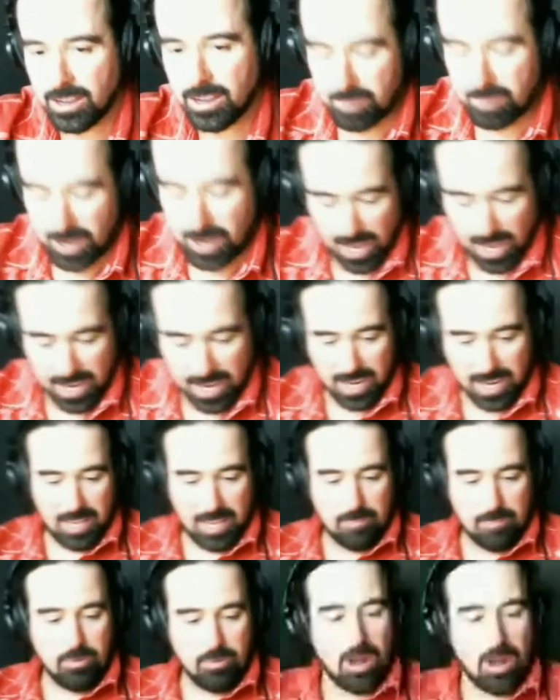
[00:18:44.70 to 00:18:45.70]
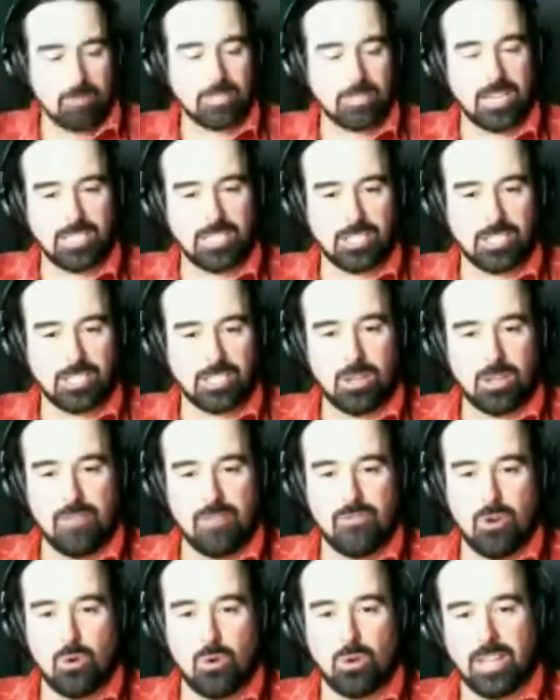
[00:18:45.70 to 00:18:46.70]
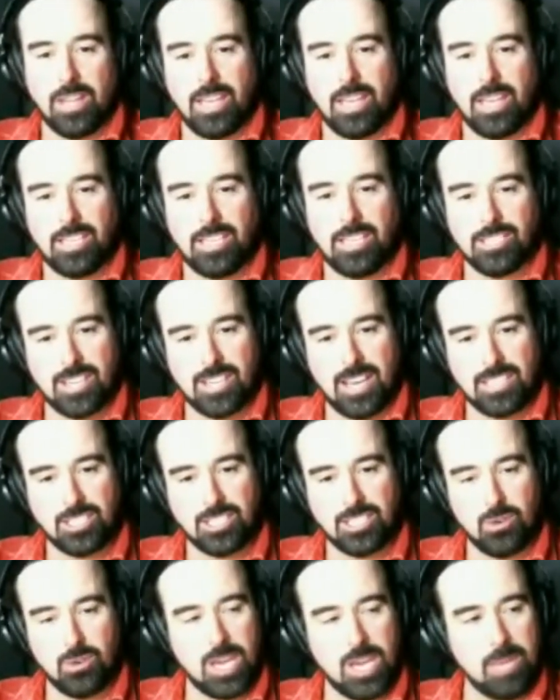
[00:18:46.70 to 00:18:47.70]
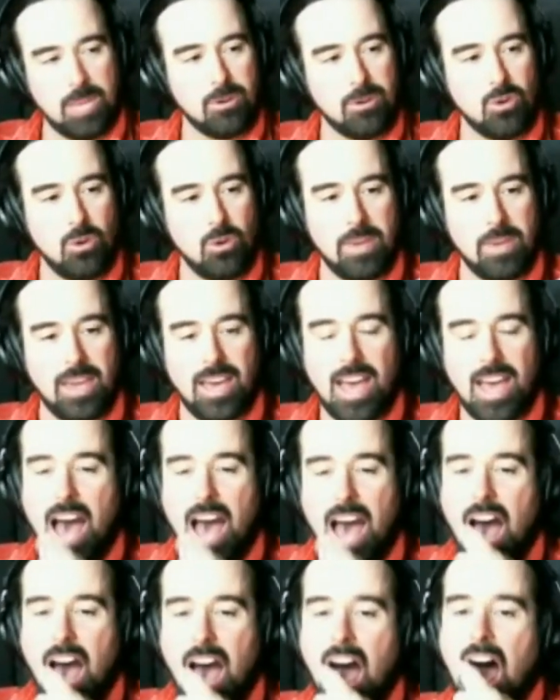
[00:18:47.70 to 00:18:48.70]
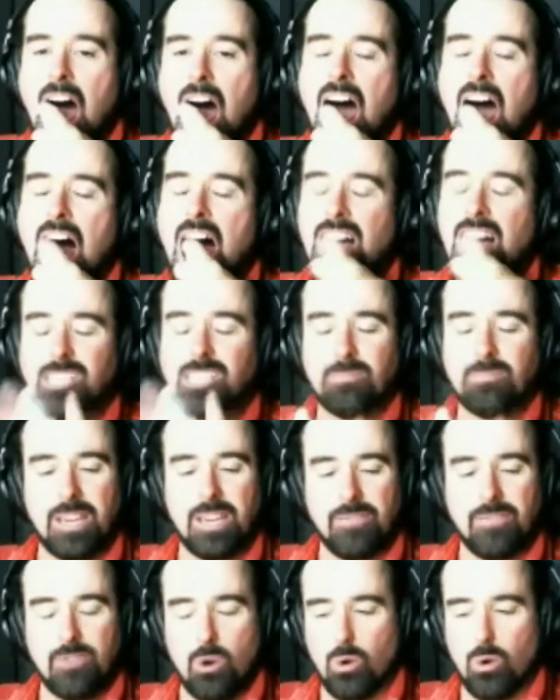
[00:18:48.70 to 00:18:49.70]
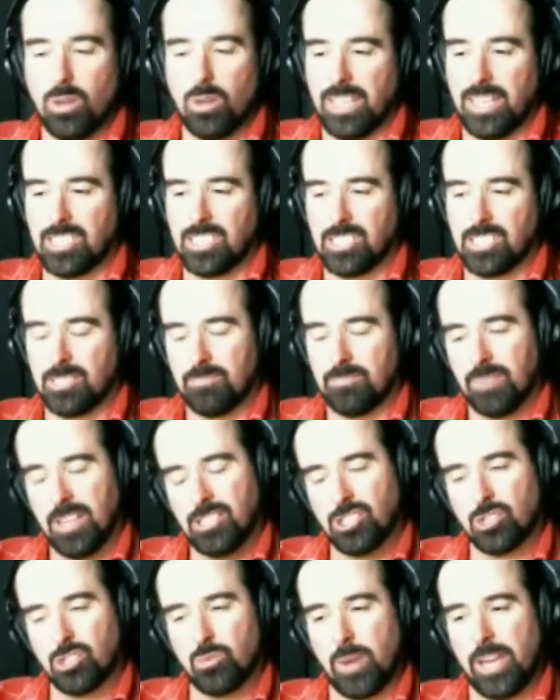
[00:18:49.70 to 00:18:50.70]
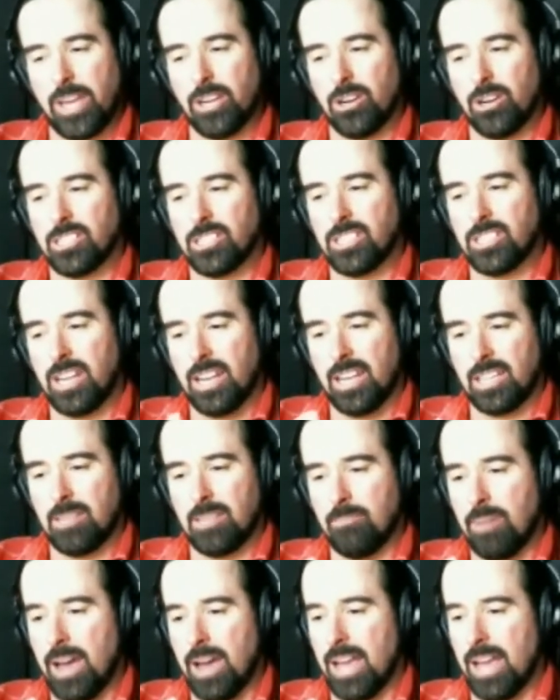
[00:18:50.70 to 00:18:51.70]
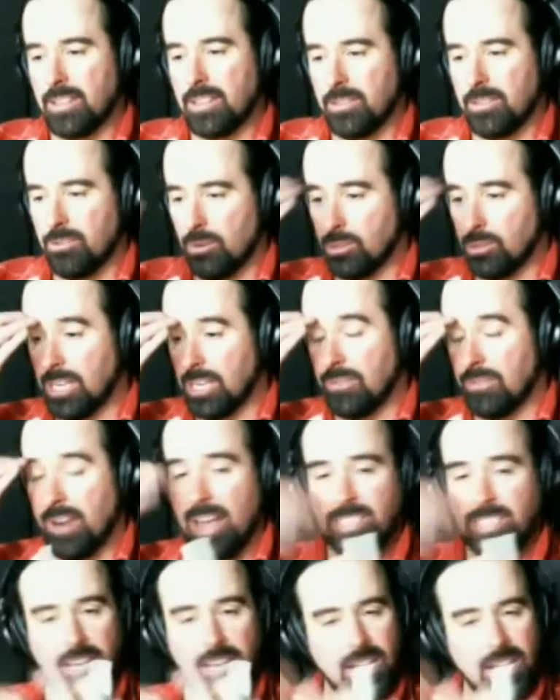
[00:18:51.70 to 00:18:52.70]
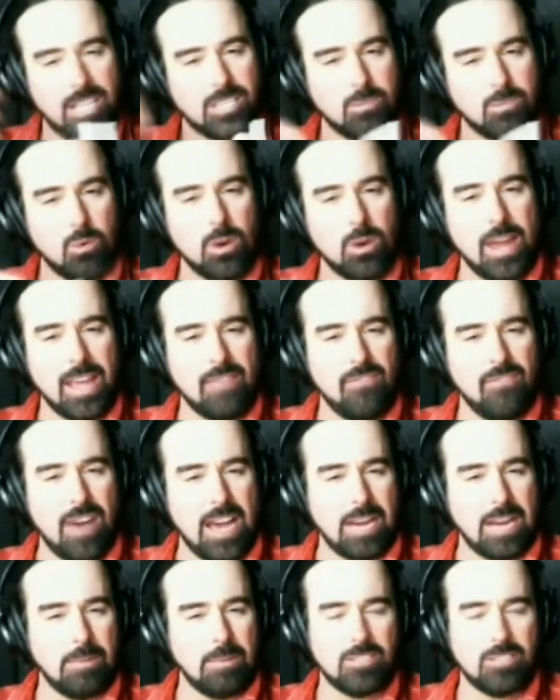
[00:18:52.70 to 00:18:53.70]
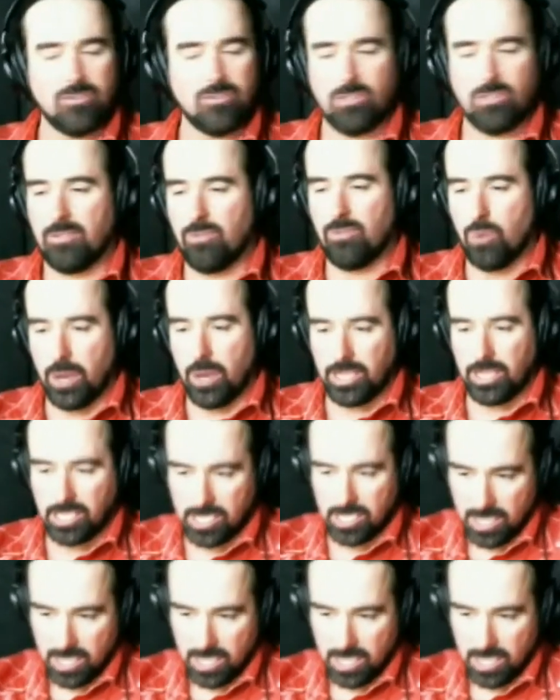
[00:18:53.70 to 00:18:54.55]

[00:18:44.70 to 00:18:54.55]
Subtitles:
but I got to give props. I still love Vocalese. I still keep it on me. To me, Vocalese is sweeter. It's not got the bite the throat saver has. It's more like vitamins for the voice.